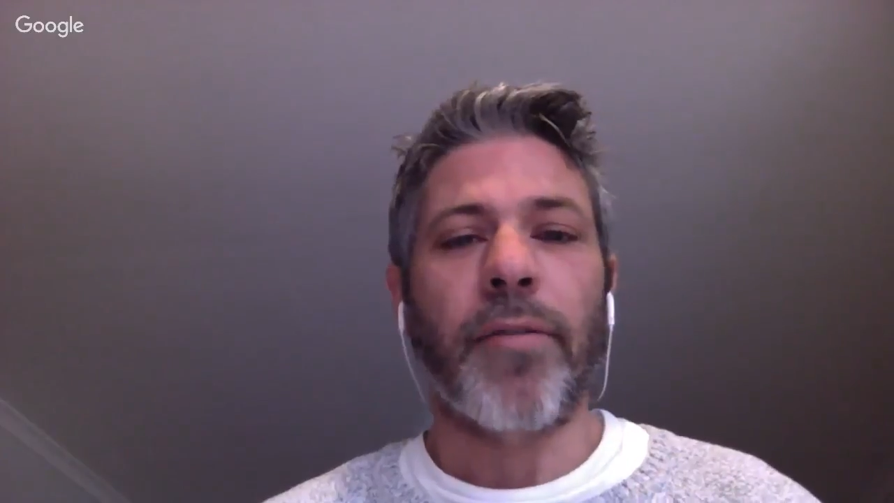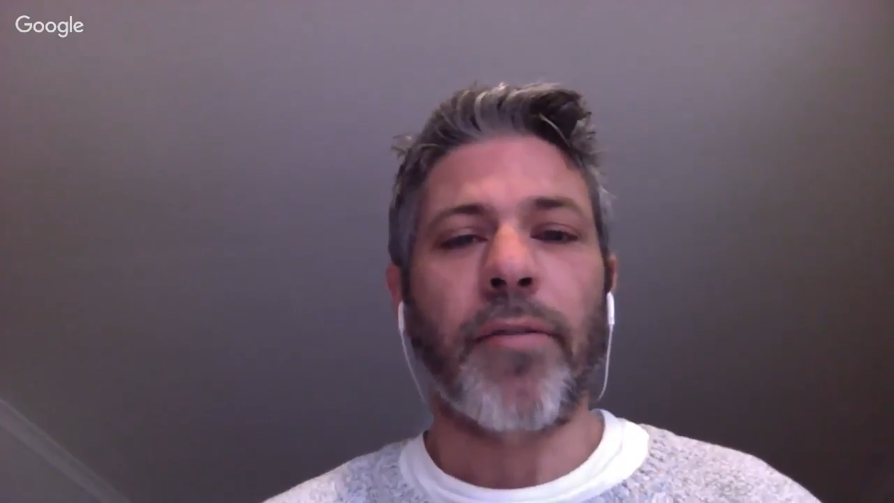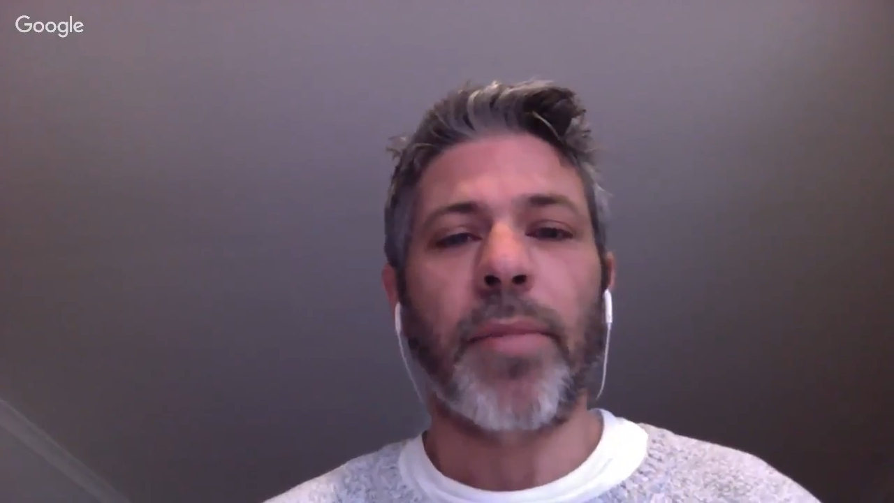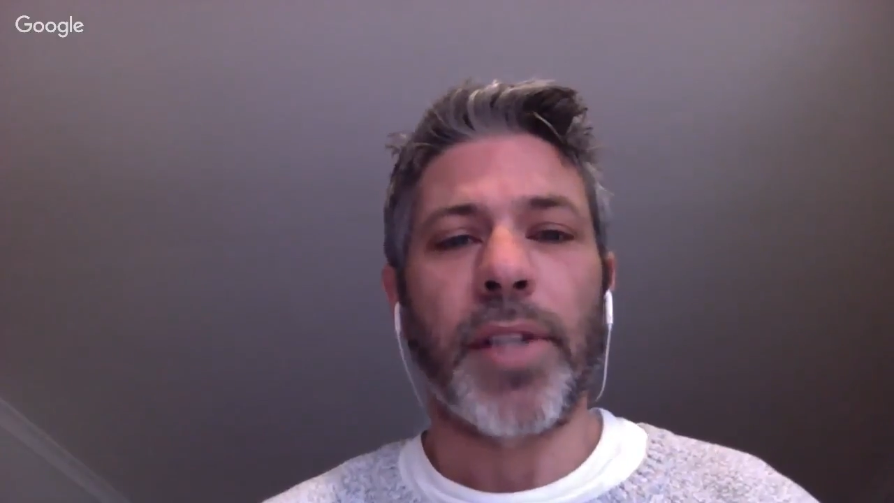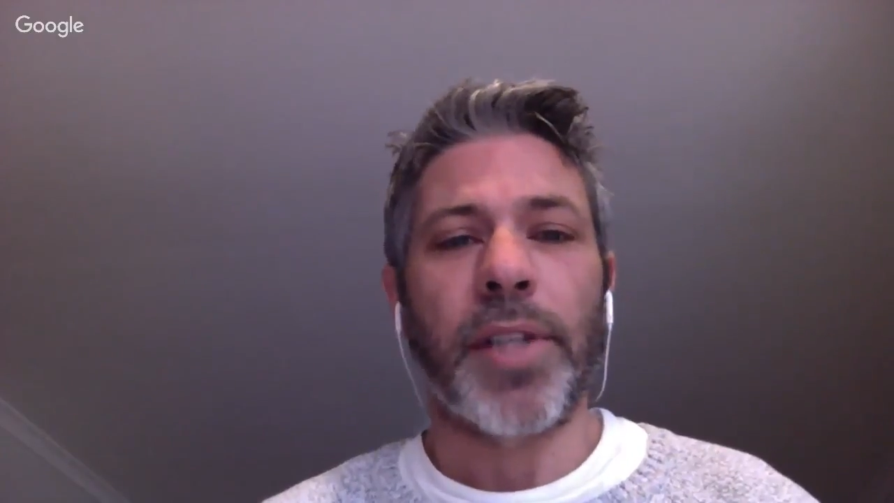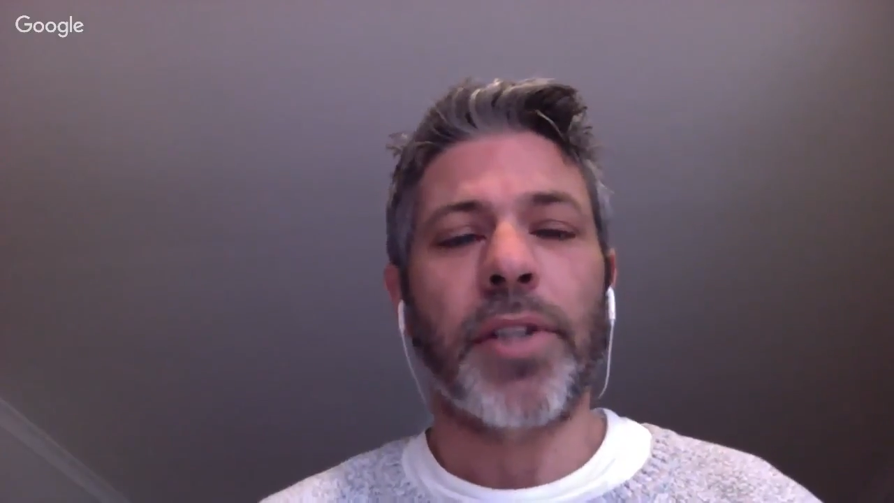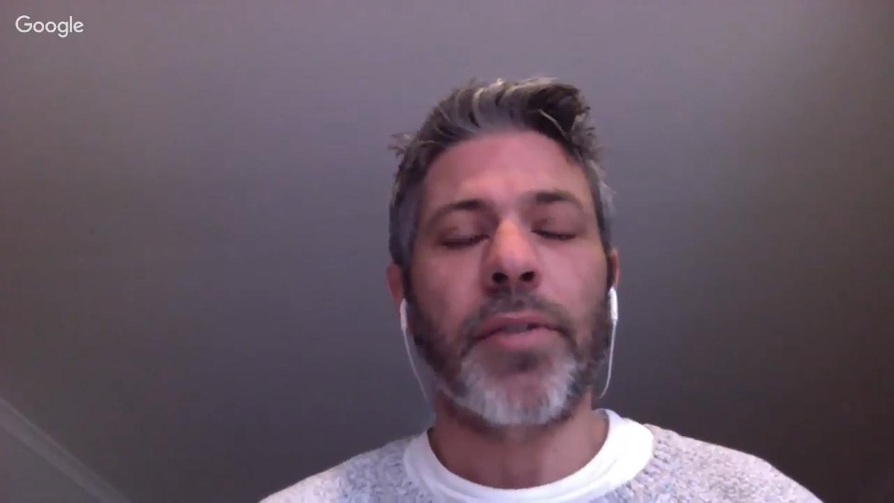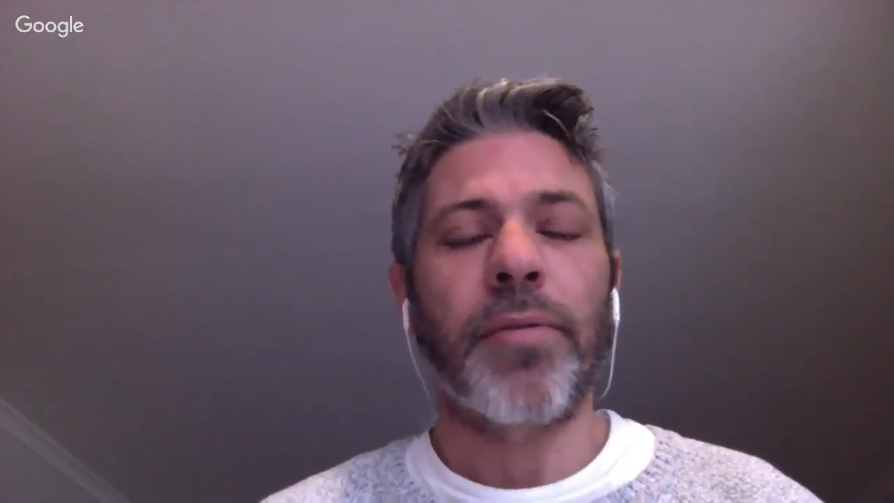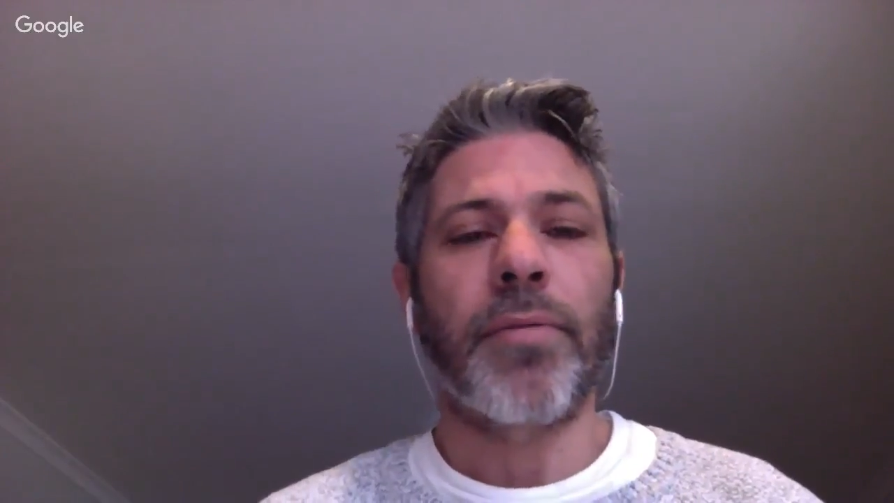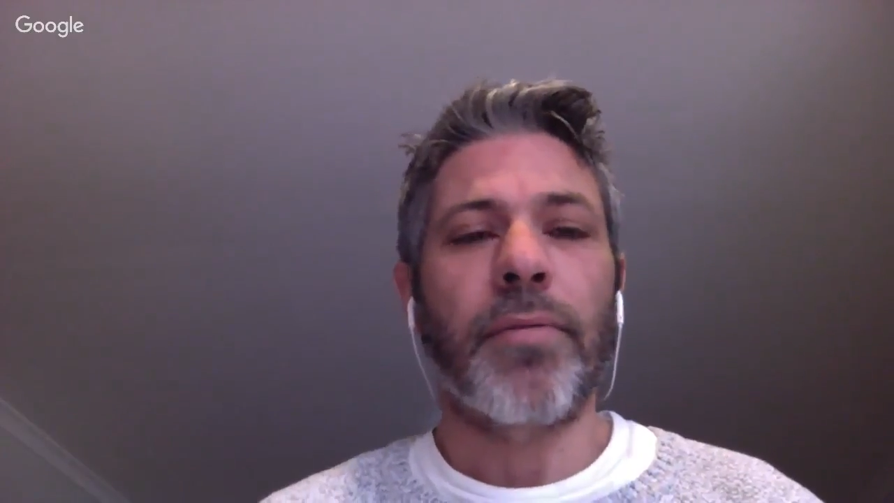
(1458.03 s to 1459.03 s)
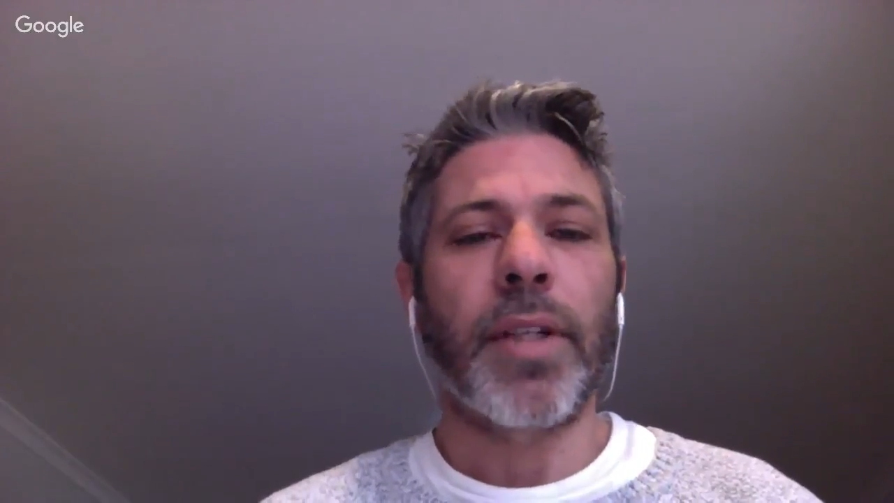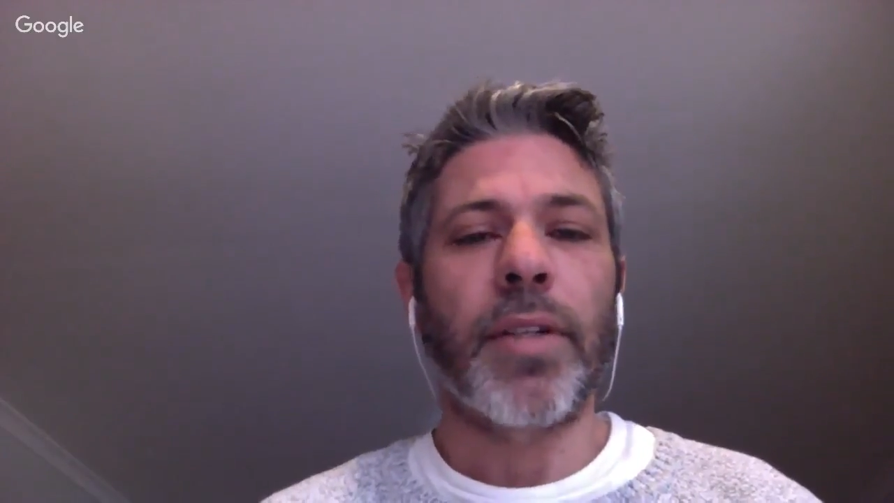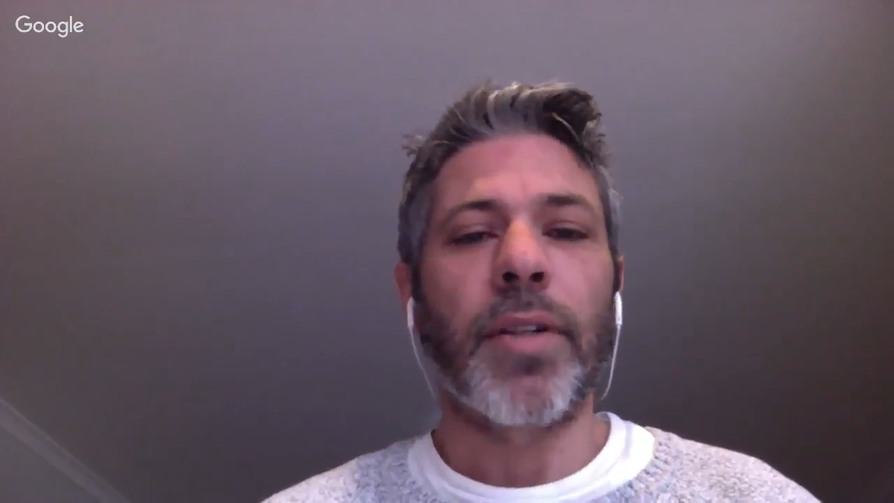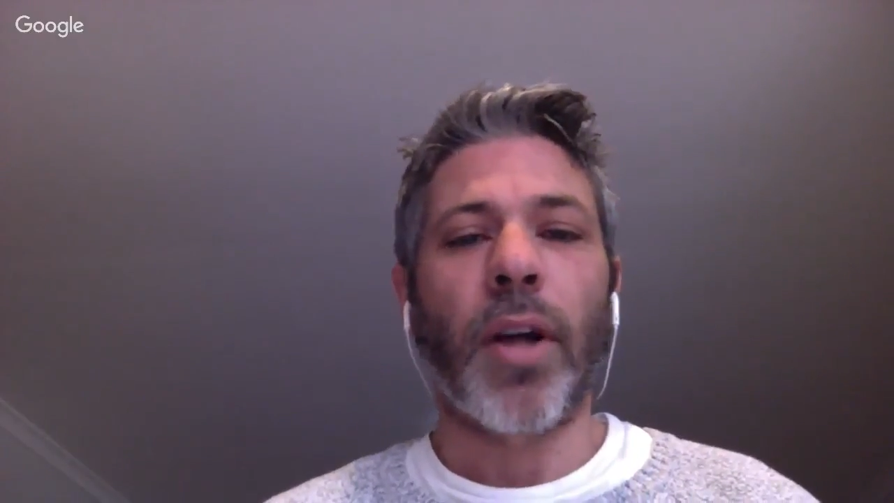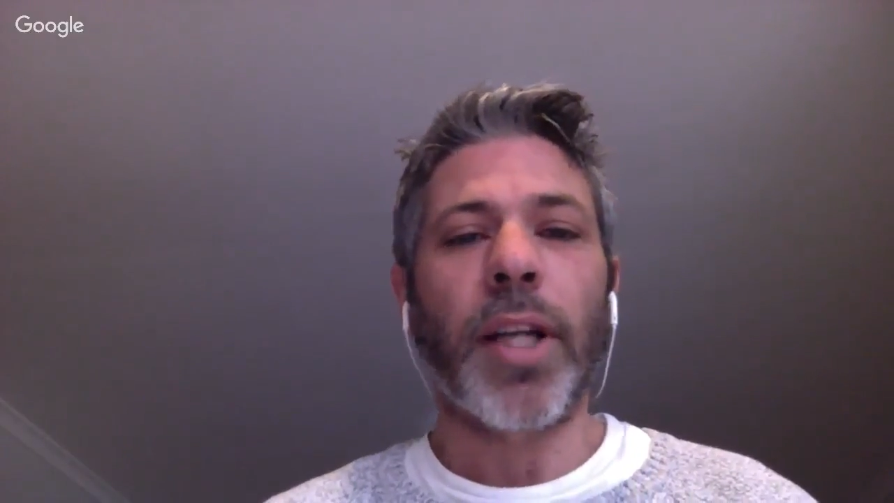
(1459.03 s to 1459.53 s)
position
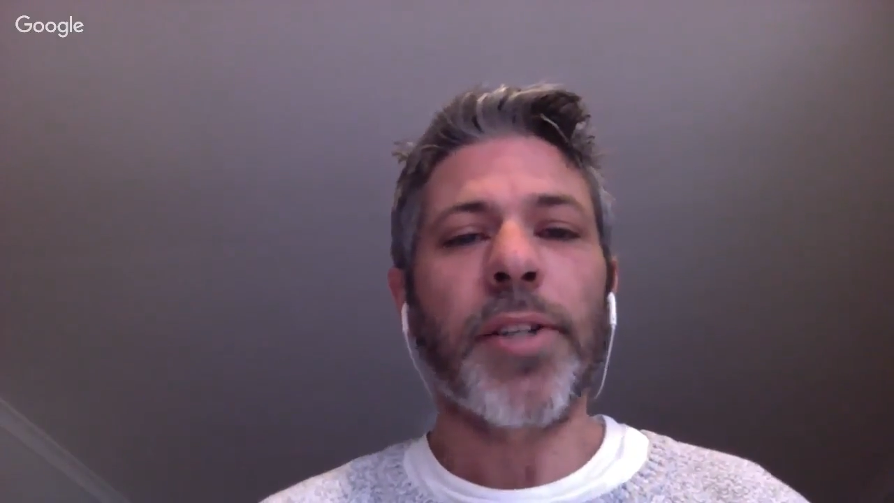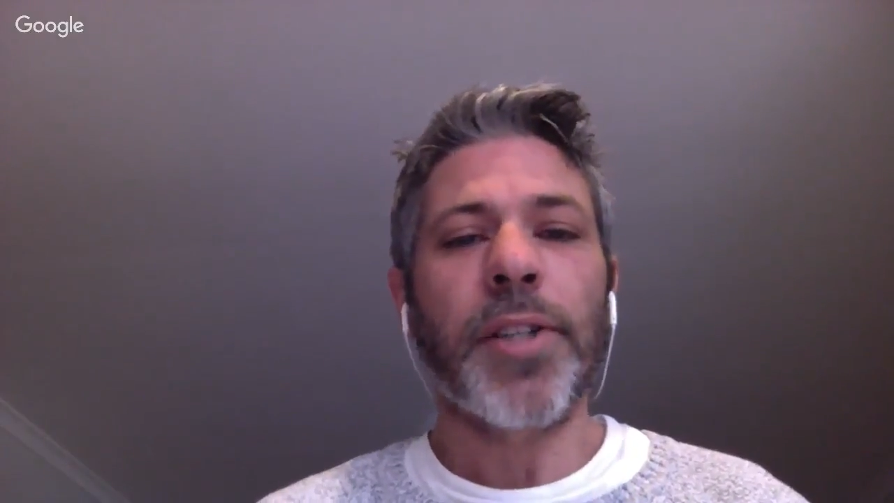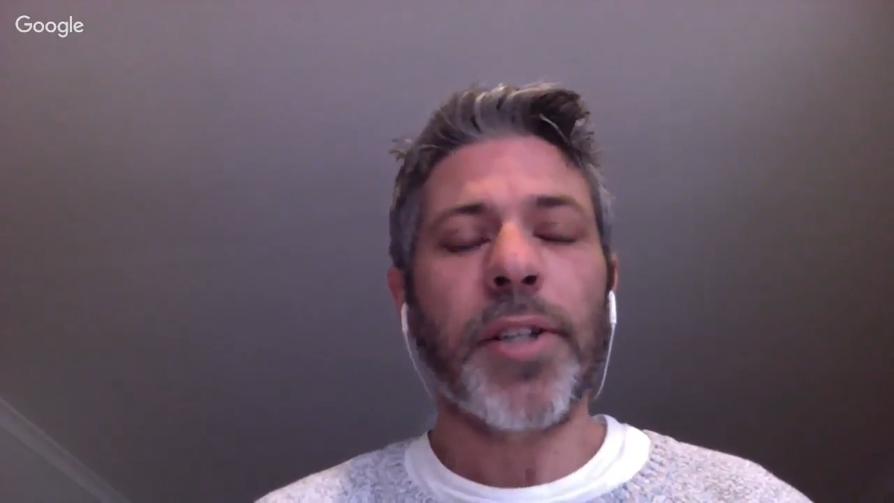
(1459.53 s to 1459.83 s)
knowledge,